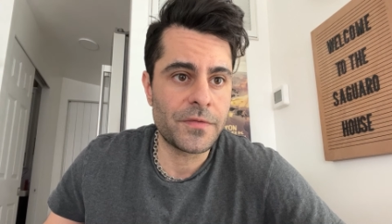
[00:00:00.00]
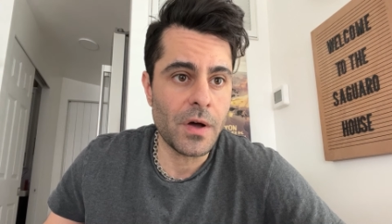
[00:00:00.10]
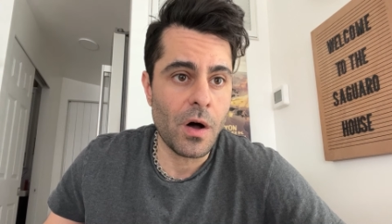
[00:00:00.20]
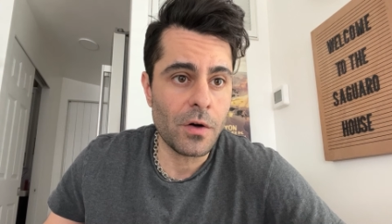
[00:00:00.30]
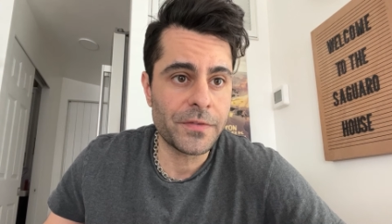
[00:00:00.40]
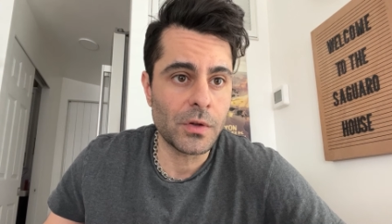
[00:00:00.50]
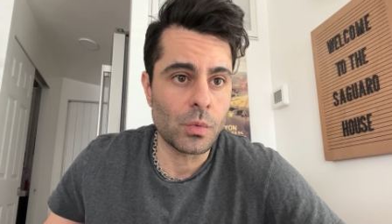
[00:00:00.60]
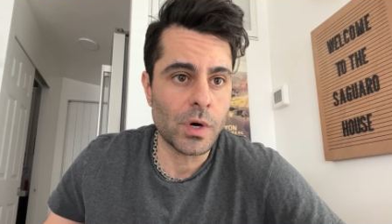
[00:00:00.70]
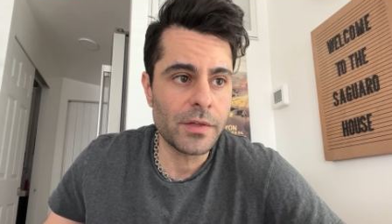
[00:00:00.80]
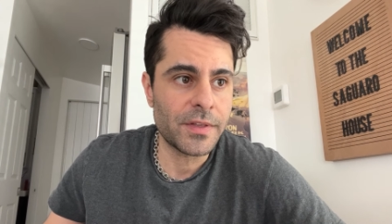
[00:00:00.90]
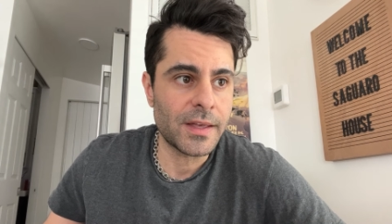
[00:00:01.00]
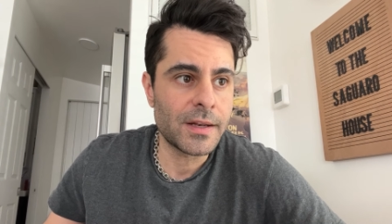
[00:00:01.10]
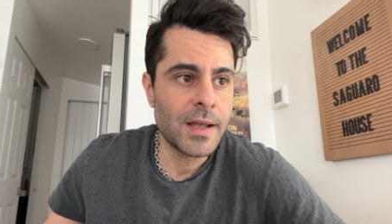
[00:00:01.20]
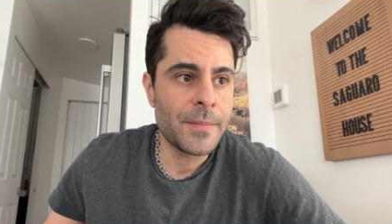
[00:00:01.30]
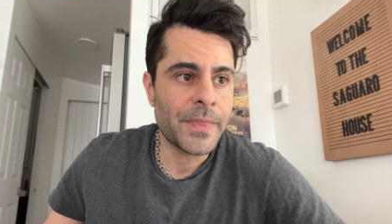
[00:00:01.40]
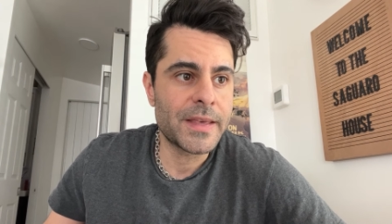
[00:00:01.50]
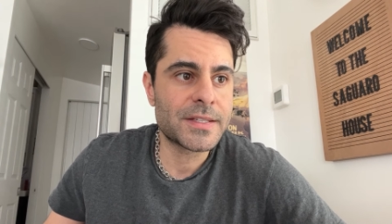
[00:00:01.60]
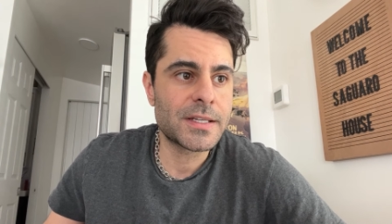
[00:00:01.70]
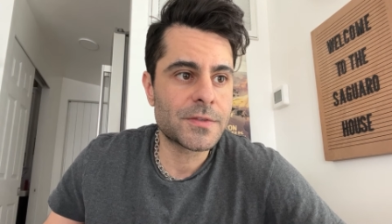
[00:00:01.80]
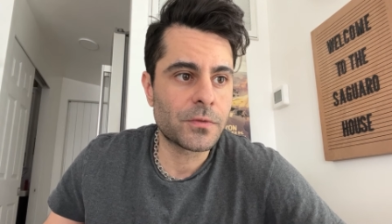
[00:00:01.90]
all feel worth it, as
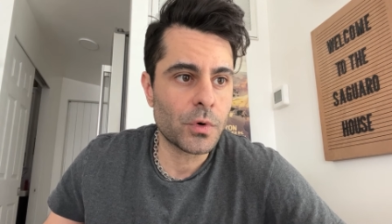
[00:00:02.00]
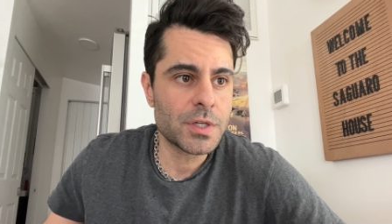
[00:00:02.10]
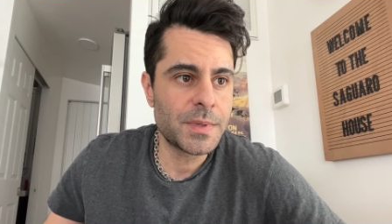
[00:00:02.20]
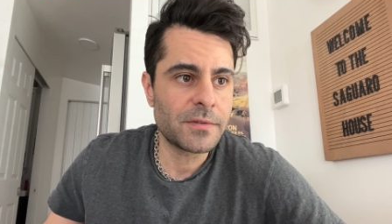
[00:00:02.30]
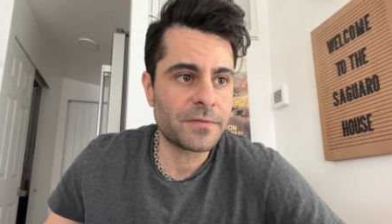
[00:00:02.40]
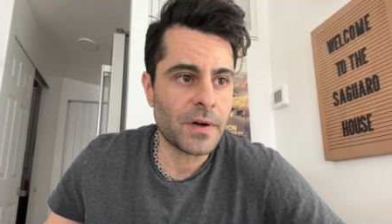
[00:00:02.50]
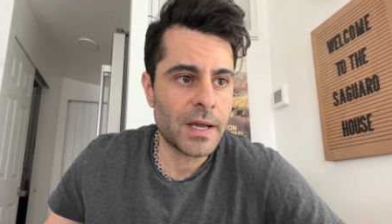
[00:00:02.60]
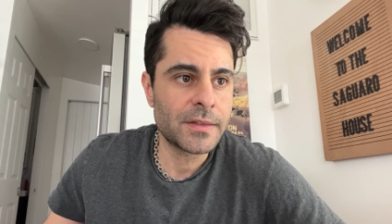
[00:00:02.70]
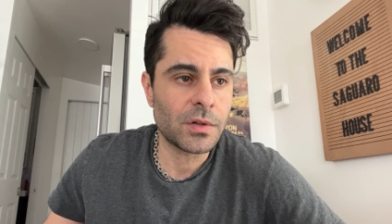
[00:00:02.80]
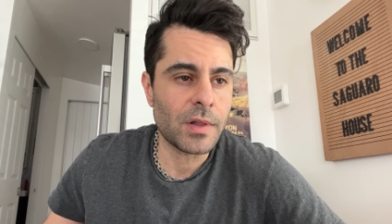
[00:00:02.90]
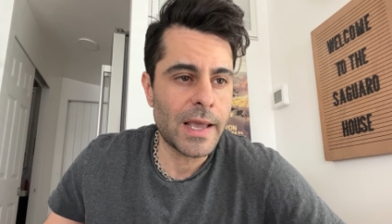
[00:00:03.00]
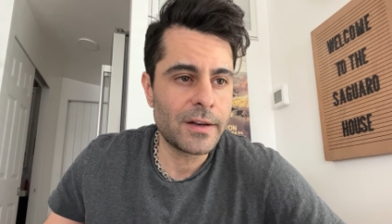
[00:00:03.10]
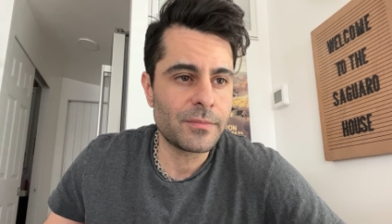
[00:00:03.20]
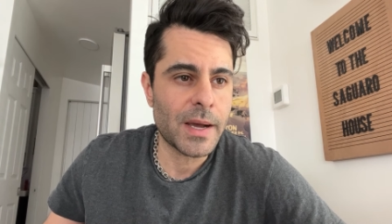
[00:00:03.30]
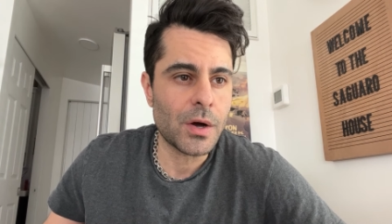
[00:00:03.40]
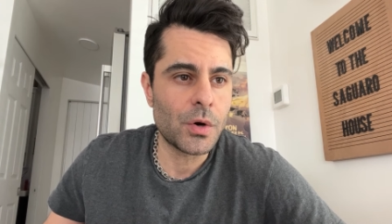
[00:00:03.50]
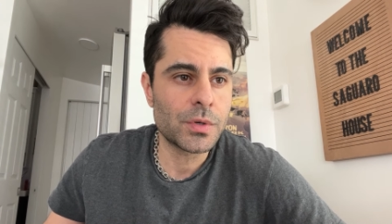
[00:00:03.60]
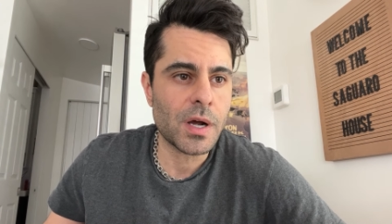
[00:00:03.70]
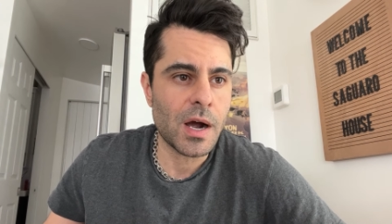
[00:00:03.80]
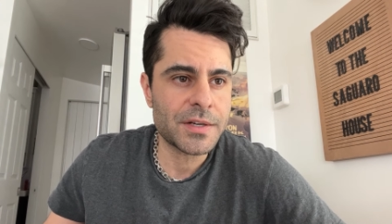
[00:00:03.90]
it has forced me to find the light of my
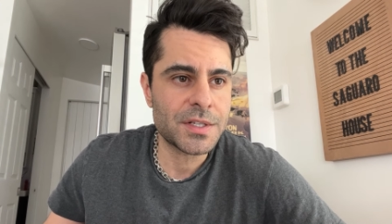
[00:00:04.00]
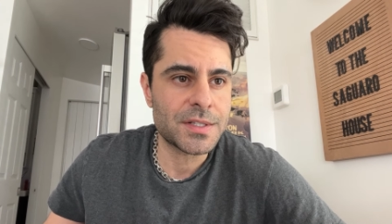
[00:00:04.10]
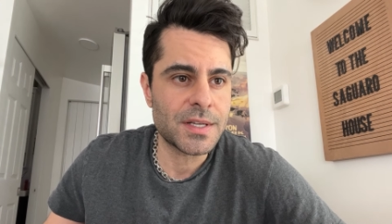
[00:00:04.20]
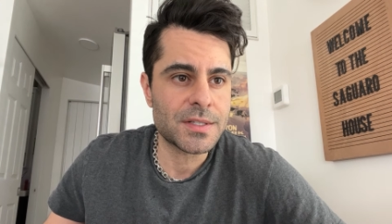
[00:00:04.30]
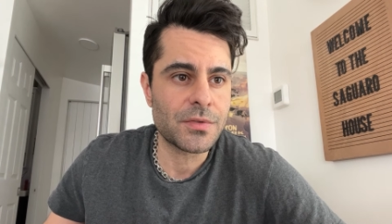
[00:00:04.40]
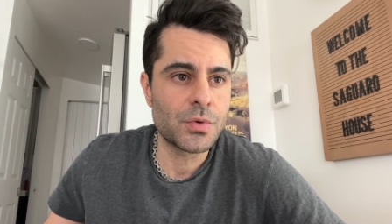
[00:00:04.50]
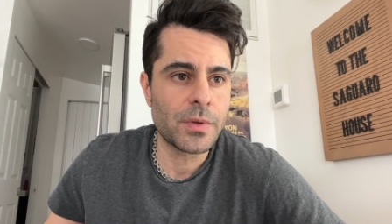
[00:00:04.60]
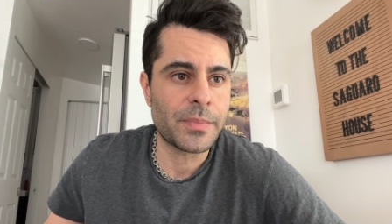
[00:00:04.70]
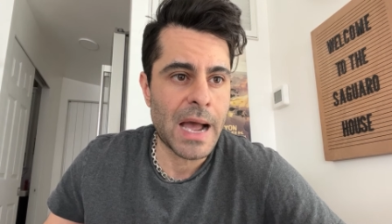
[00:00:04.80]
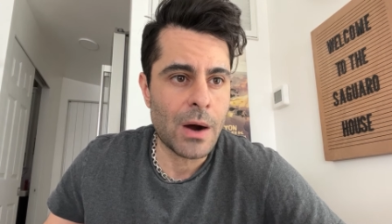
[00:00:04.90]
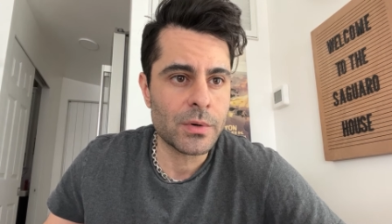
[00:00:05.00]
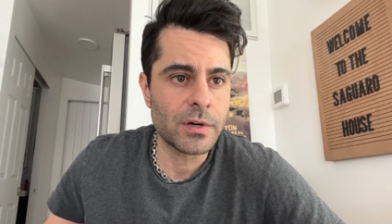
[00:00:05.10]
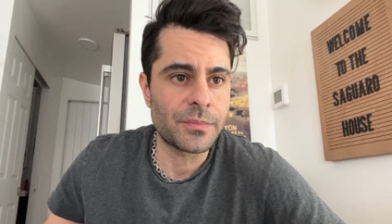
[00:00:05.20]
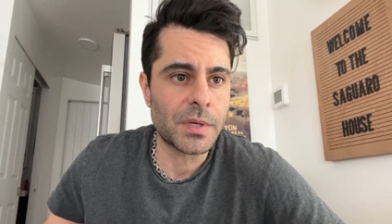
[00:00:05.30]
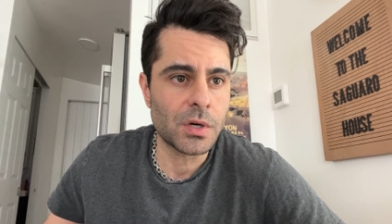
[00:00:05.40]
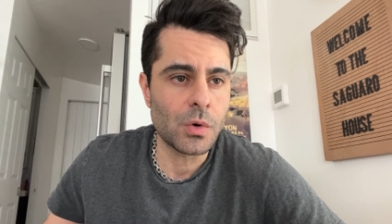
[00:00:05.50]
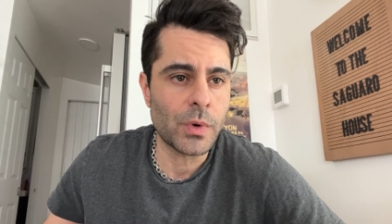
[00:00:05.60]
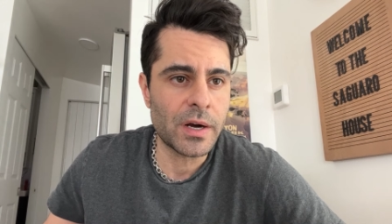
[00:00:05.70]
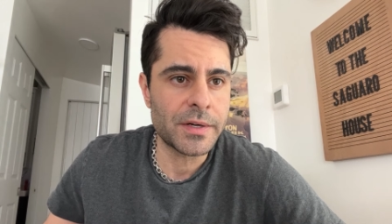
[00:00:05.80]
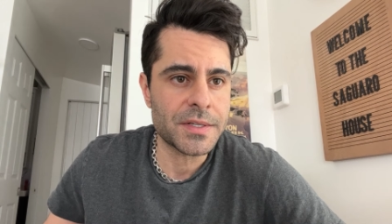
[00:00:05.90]
own consciousness through the power of pure
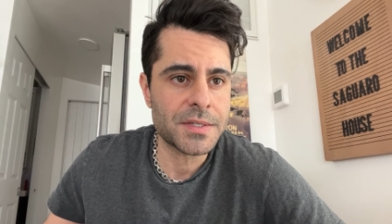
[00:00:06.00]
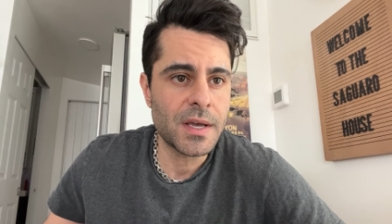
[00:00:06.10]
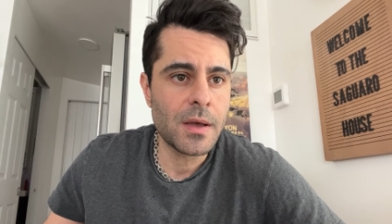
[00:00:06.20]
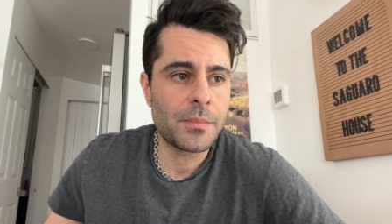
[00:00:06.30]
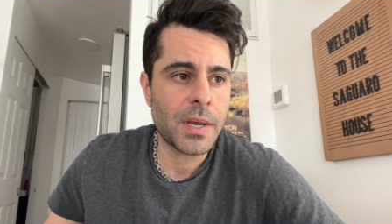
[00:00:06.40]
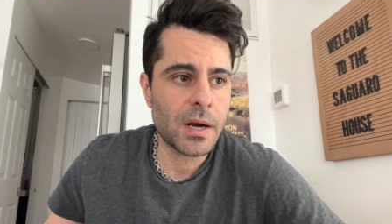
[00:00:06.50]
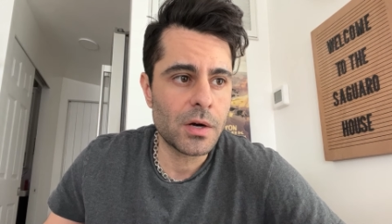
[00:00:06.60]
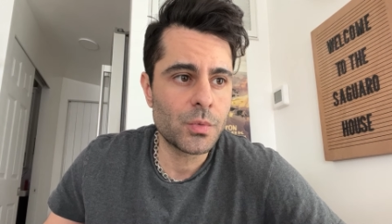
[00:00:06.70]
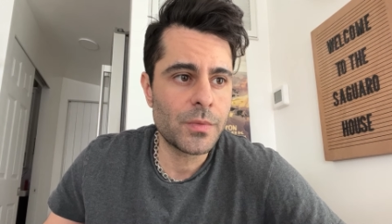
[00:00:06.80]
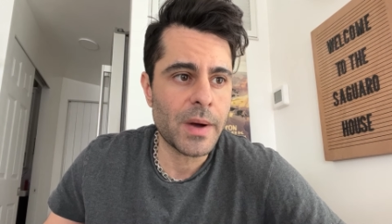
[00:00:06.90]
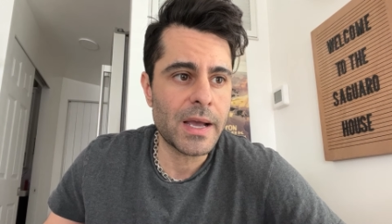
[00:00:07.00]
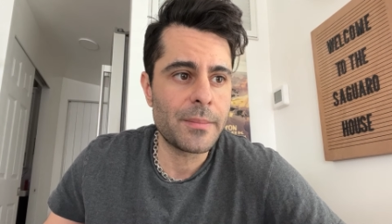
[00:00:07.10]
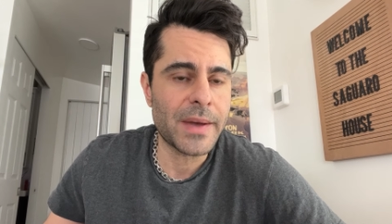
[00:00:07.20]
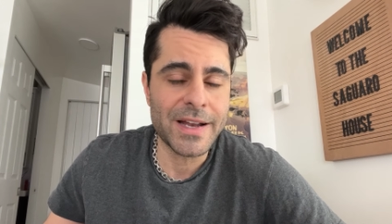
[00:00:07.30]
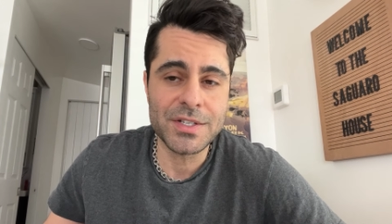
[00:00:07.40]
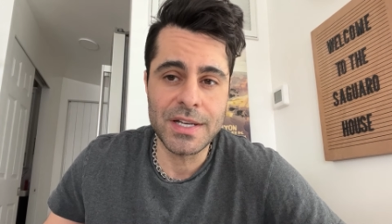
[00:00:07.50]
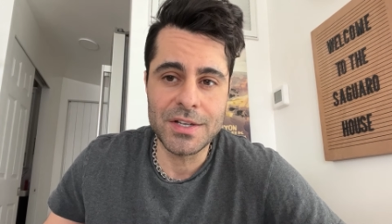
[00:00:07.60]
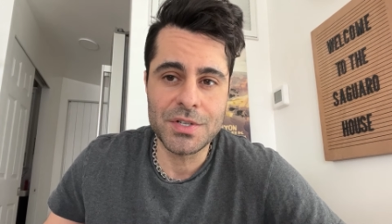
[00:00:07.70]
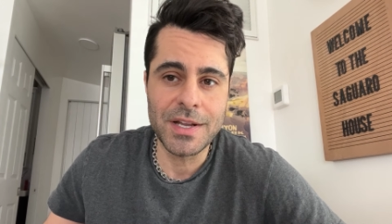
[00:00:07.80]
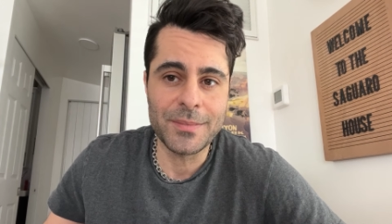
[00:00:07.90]
awareness paired with my
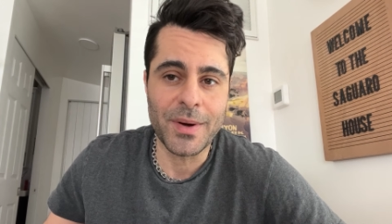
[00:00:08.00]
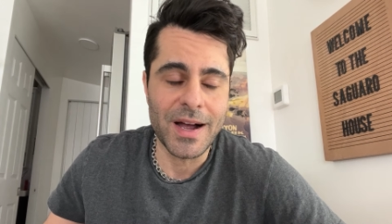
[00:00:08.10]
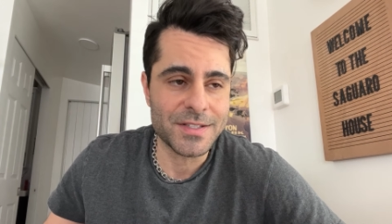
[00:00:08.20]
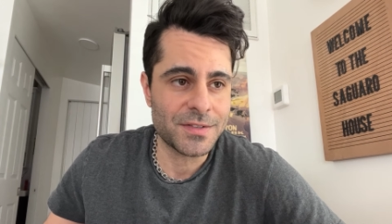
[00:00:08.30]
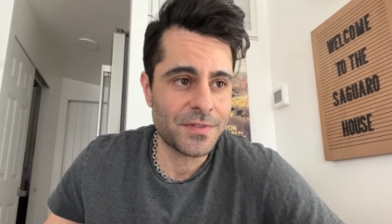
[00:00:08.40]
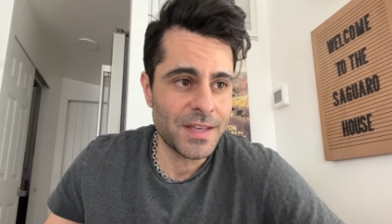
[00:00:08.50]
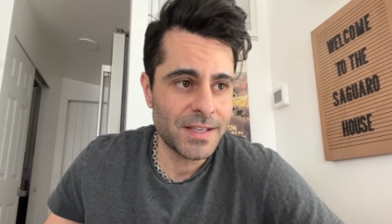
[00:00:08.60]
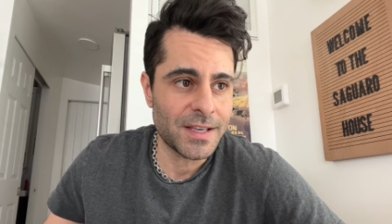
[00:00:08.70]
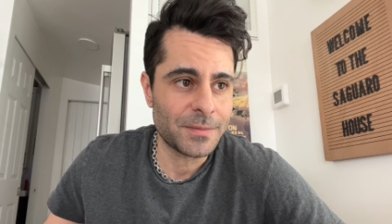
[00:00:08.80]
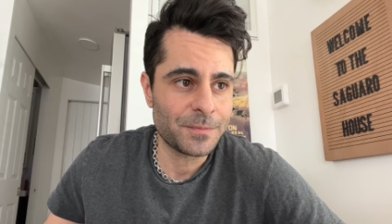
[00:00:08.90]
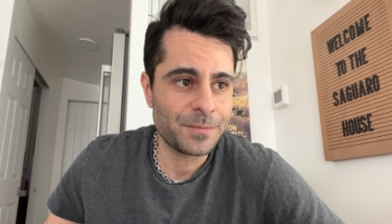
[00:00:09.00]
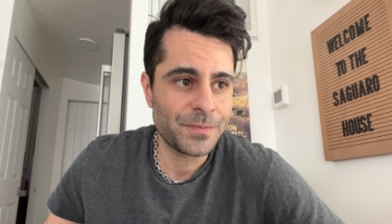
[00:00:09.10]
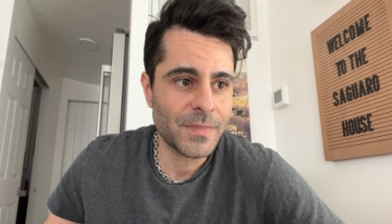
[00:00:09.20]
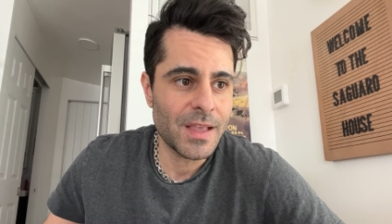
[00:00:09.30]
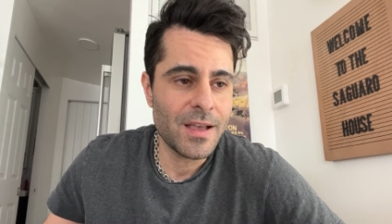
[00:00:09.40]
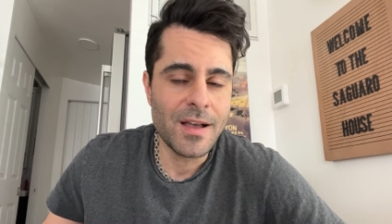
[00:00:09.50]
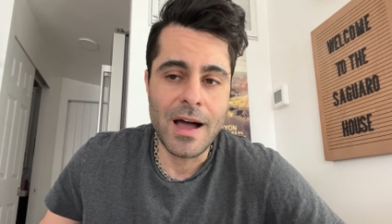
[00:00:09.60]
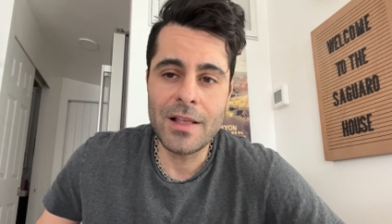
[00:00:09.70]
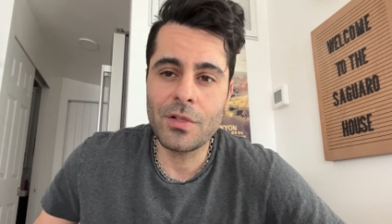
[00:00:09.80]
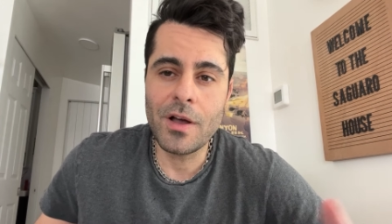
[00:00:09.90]
imagination and positive thinking.
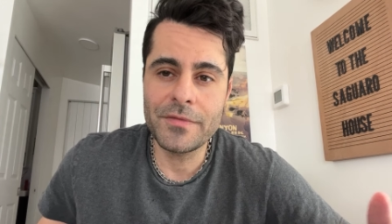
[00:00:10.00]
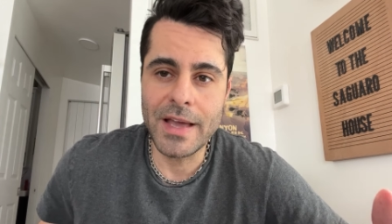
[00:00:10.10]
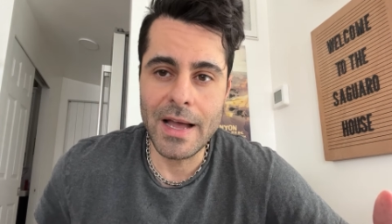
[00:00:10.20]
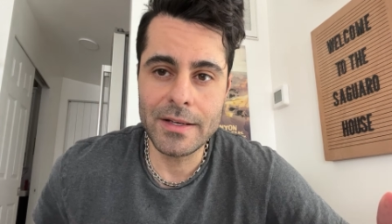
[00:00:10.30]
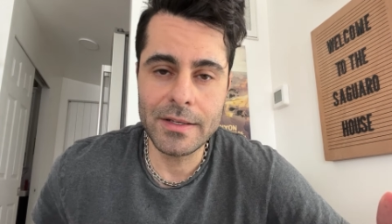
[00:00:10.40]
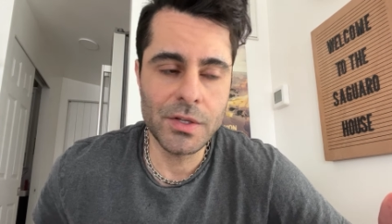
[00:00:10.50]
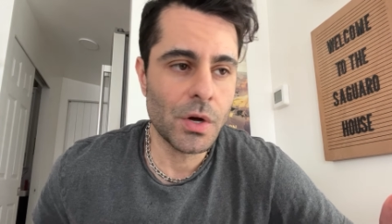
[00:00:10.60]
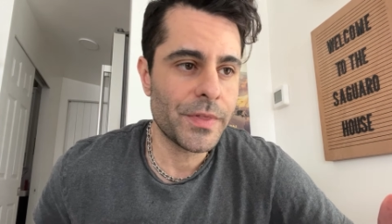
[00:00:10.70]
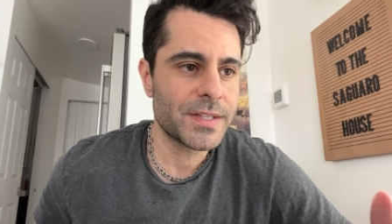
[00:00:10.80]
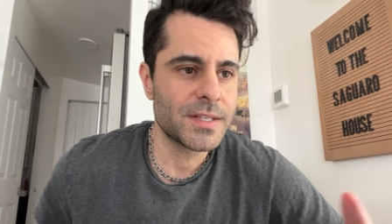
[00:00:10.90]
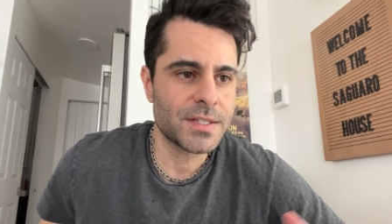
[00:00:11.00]
I love that. You know, this is